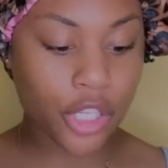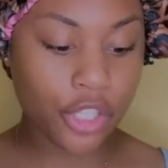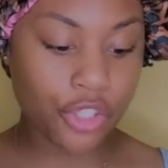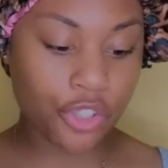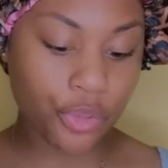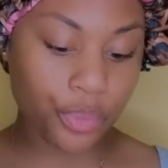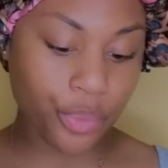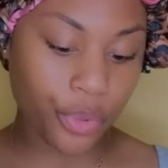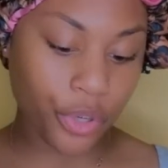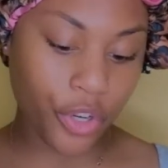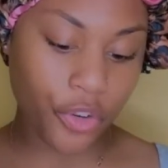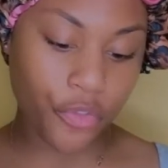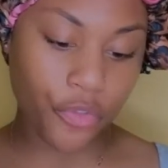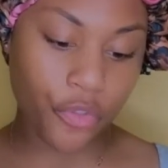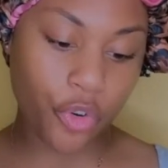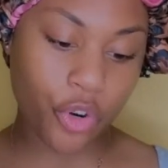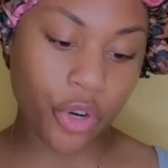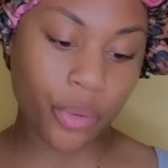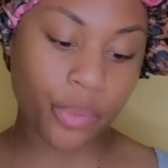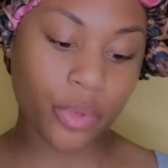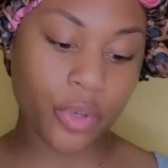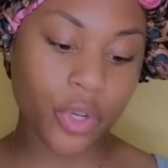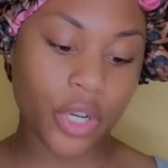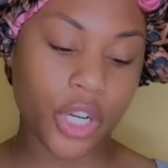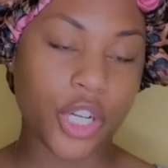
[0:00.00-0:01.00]
super
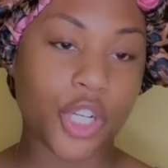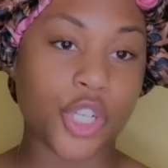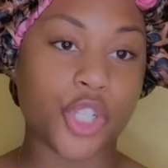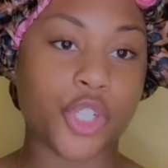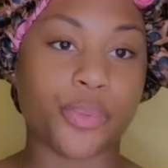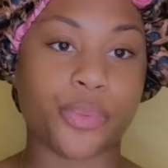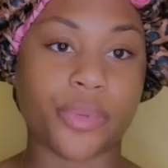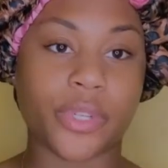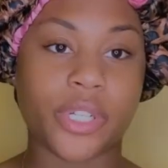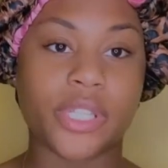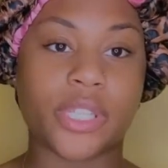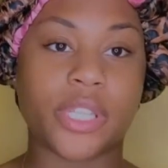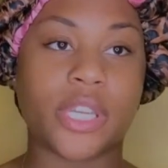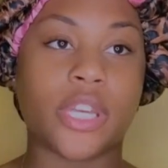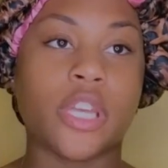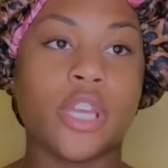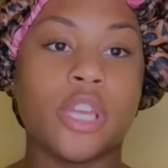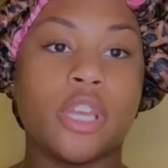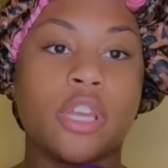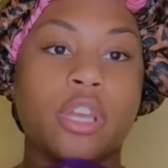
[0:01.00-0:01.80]
affordable, 100%